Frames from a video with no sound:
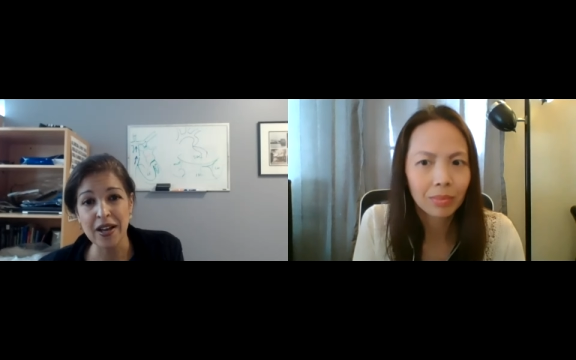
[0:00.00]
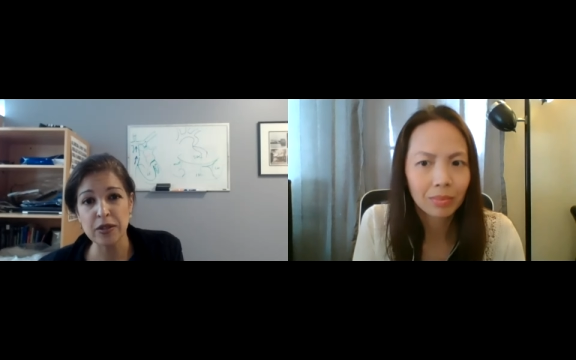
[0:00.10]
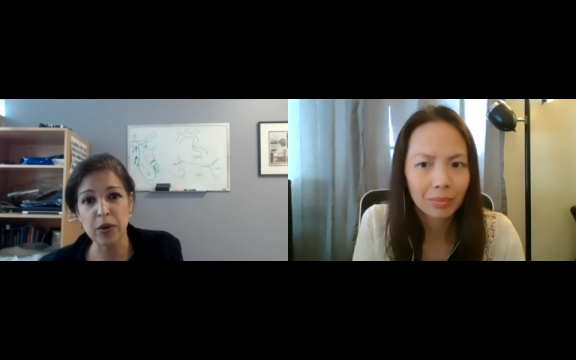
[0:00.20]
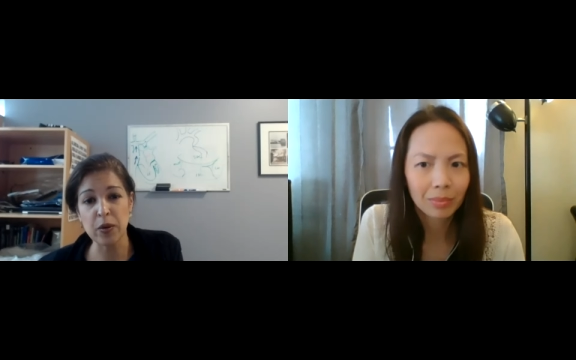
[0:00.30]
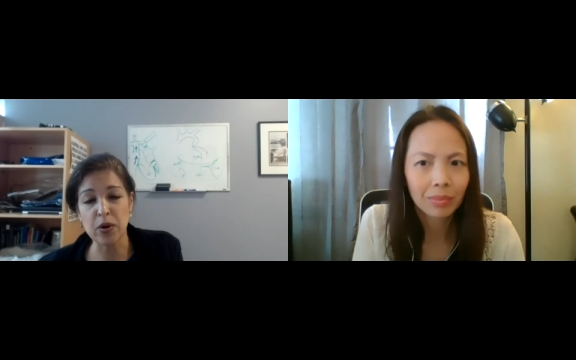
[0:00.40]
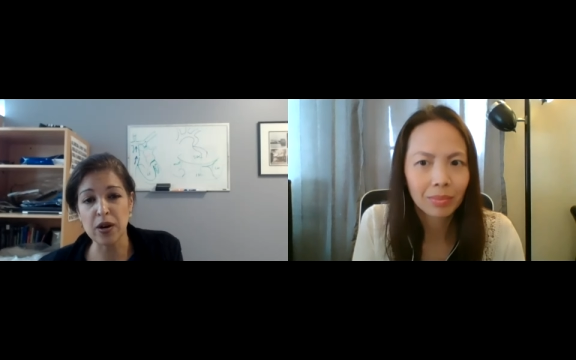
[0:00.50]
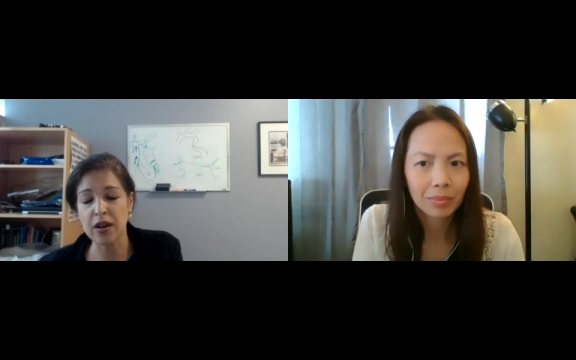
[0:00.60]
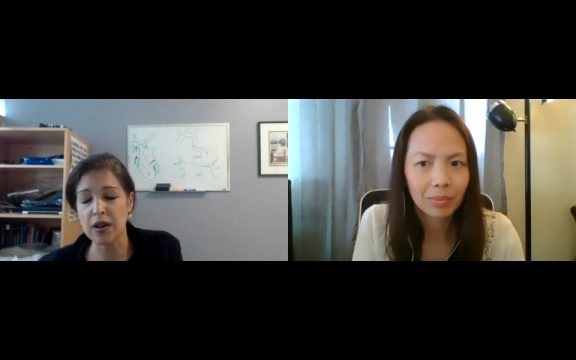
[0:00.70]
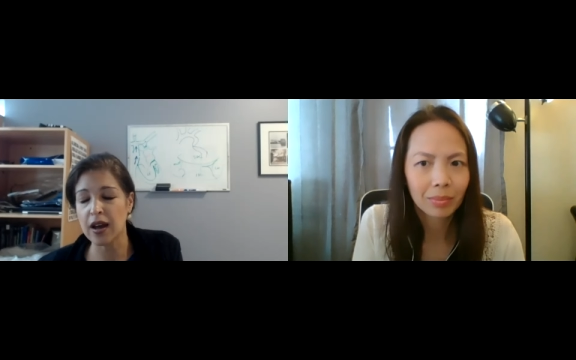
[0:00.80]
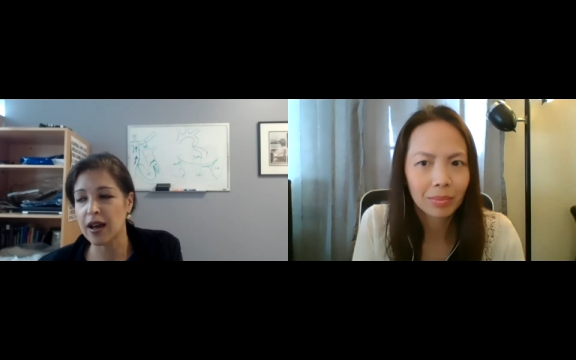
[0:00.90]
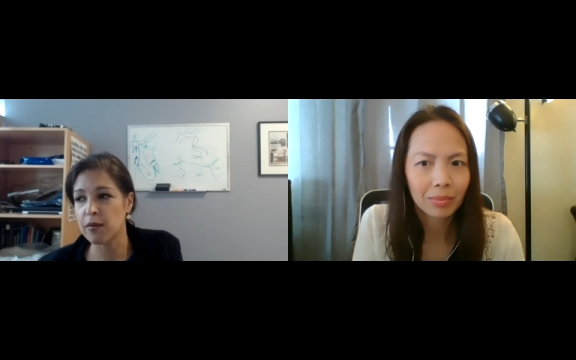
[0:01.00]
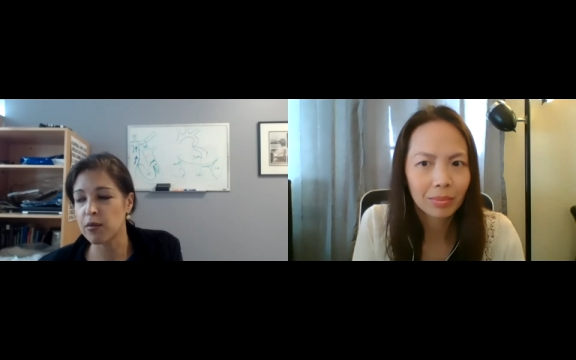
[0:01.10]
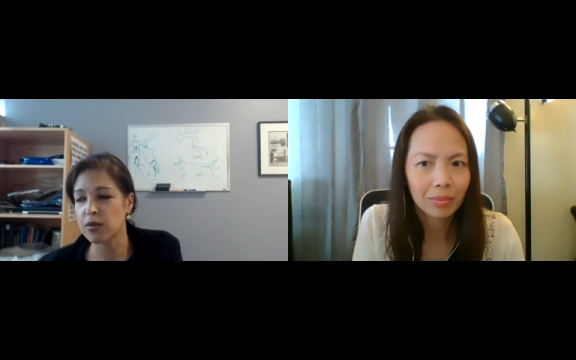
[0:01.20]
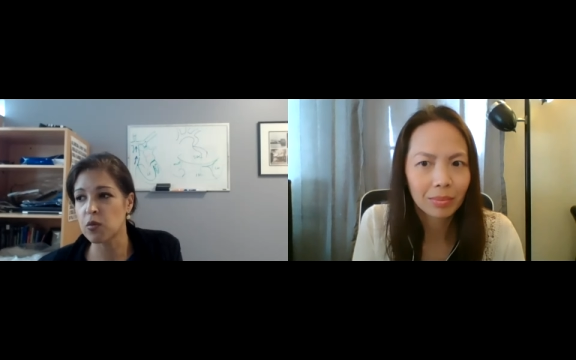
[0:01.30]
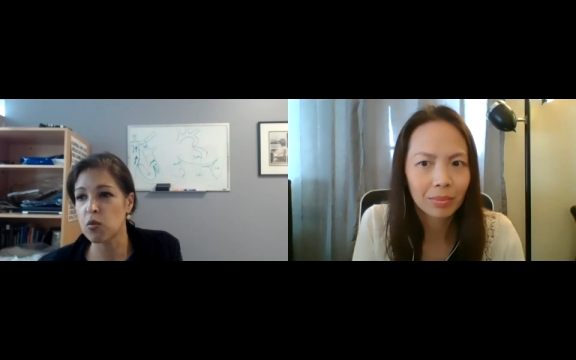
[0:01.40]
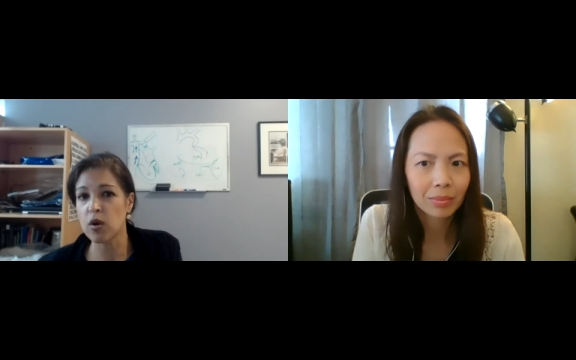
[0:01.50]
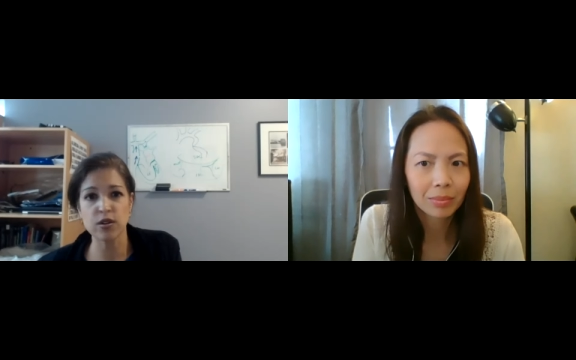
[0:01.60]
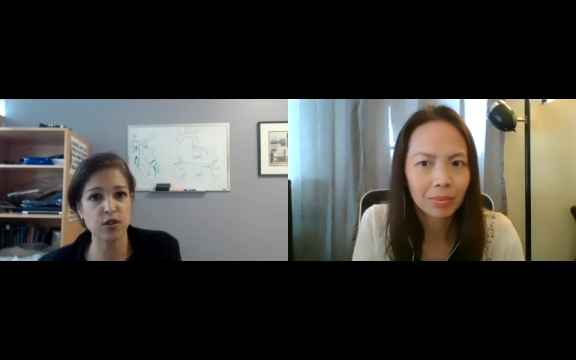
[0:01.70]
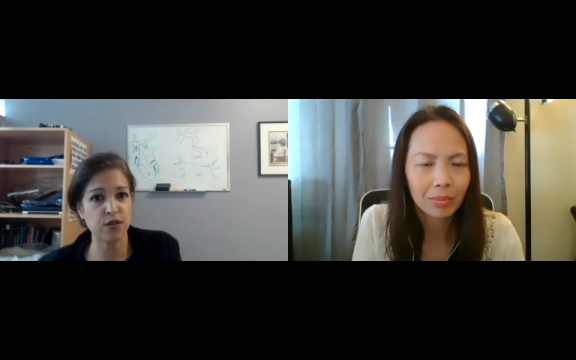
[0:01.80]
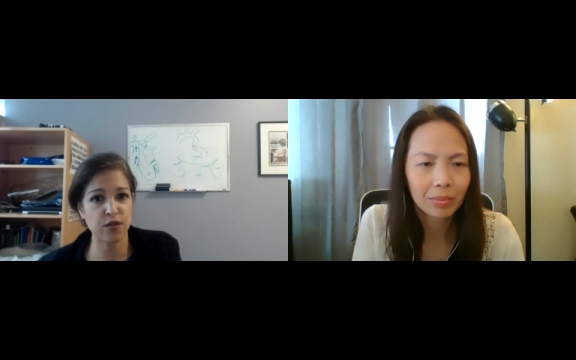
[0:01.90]
Speaker 1: We work um, with
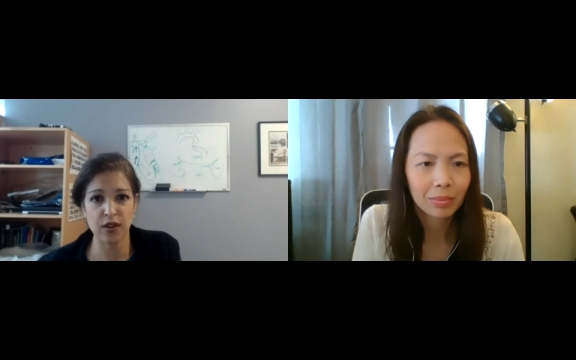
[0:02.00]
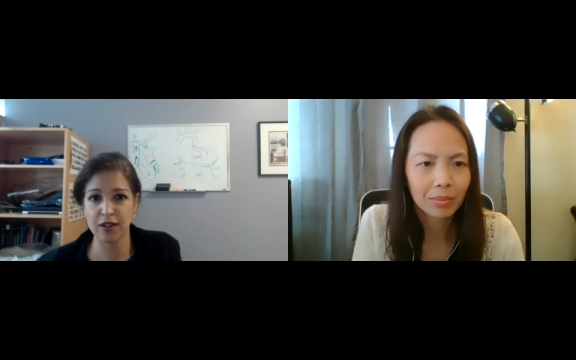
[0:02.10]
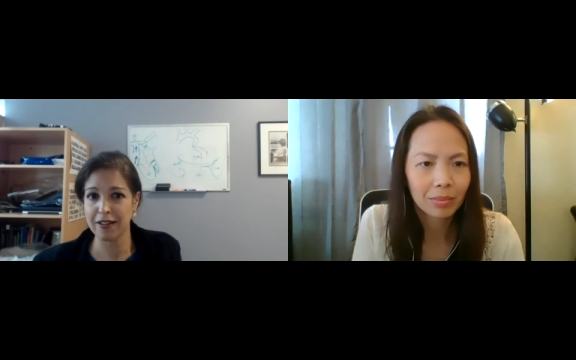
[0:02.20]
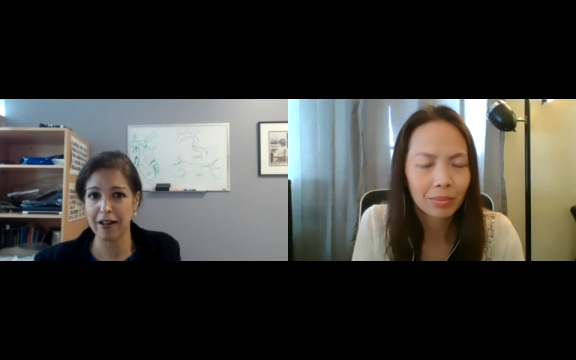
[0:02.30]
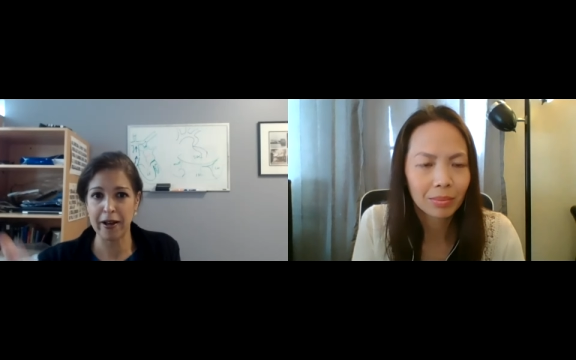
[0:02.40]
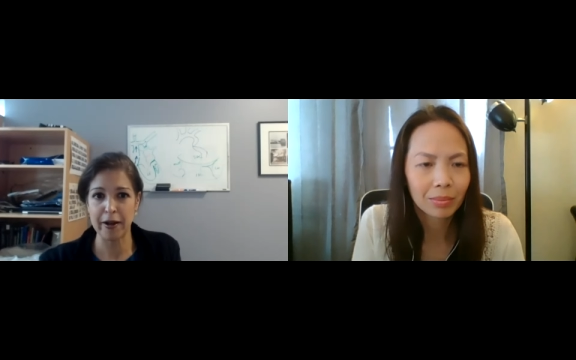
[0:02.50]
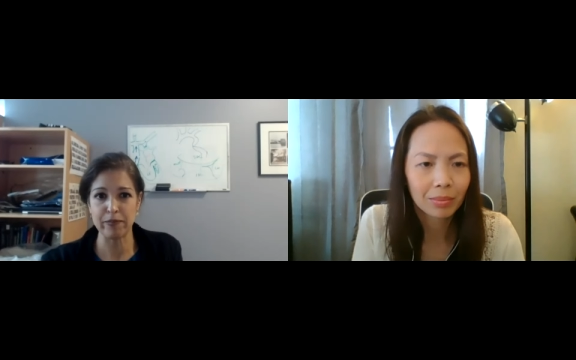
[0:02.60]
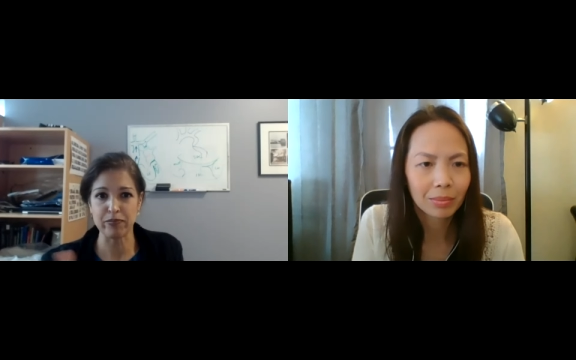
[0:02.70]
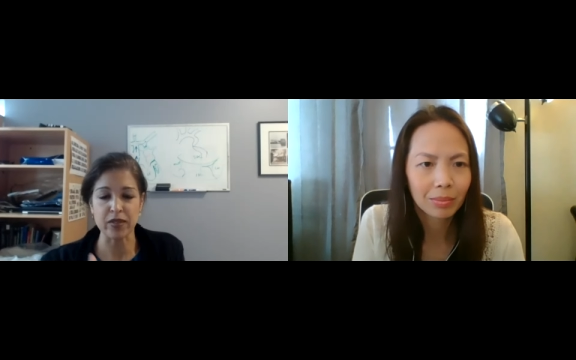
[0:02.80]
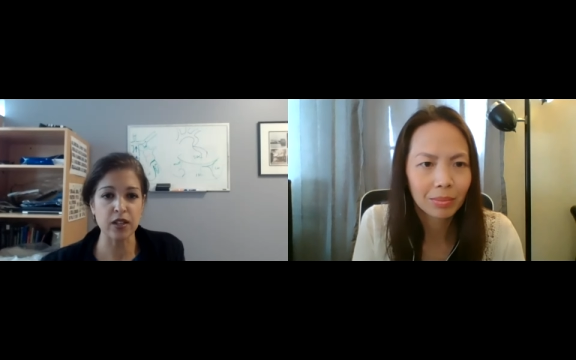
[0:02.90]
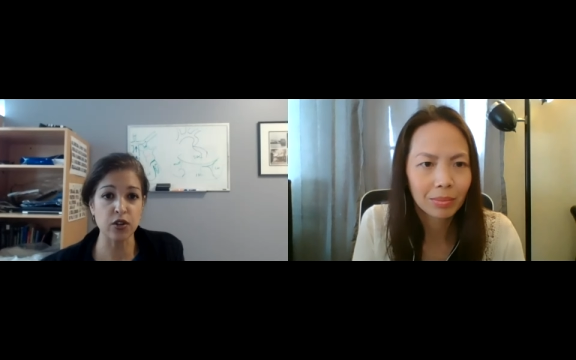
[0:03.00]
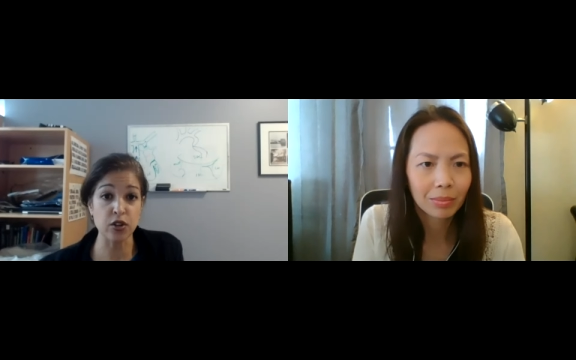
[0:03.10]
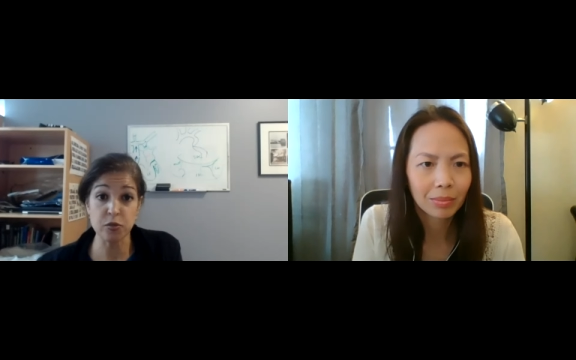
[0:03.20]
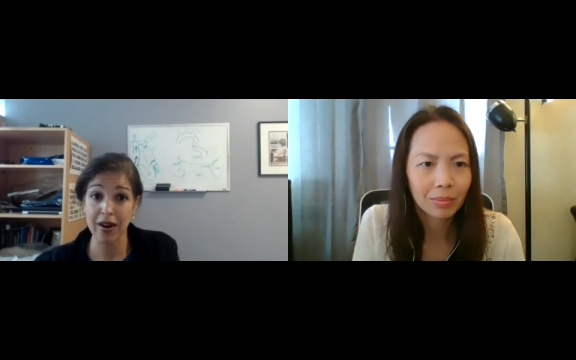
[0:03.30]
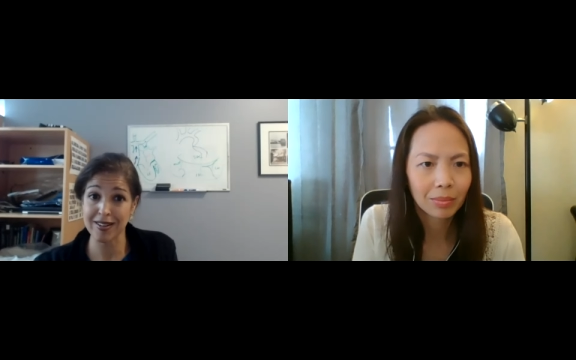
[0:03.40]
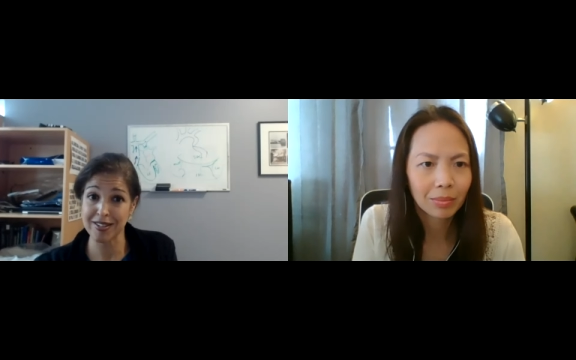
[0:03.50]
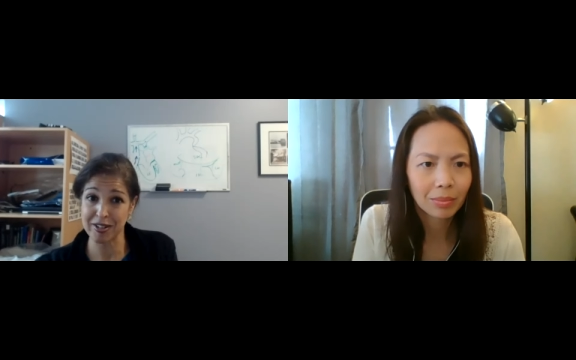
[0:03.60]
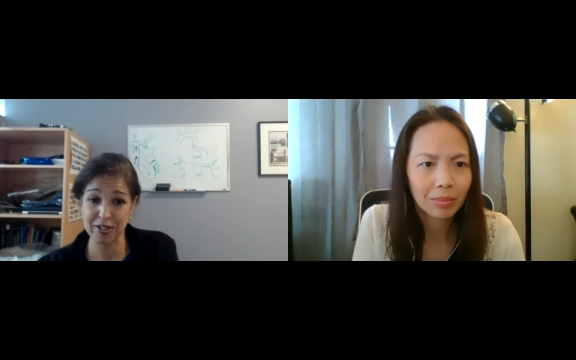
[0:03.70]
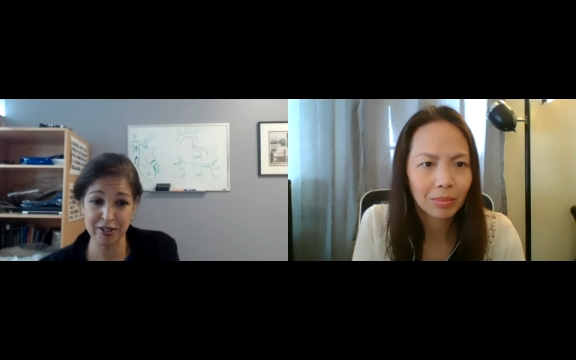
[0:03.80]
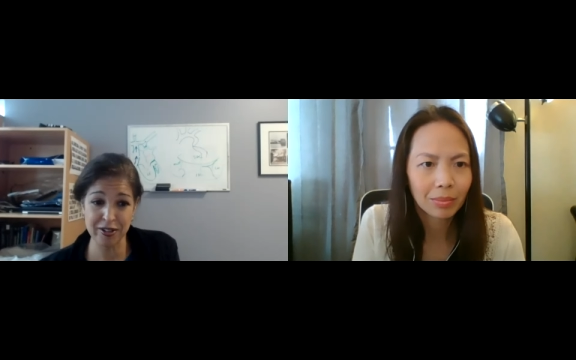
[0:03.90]
wonderful um, nurse
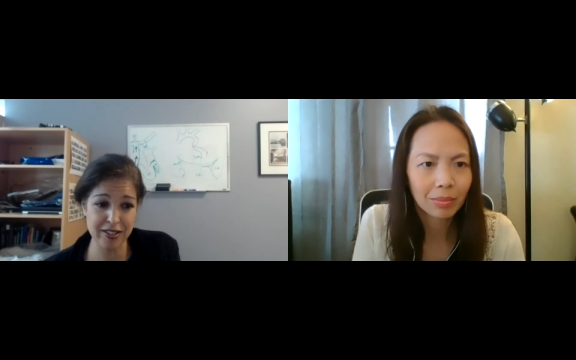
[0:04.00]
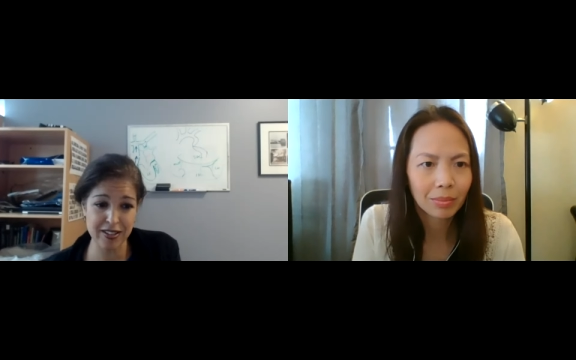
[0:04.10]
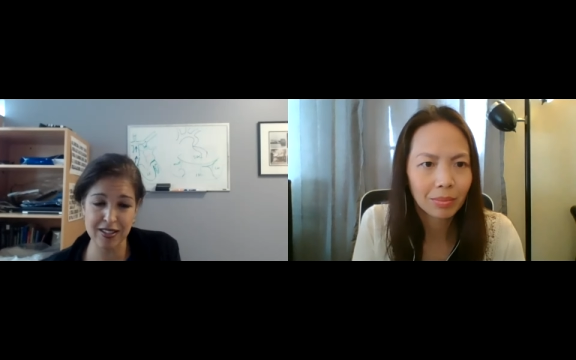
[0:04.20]
practitioners, as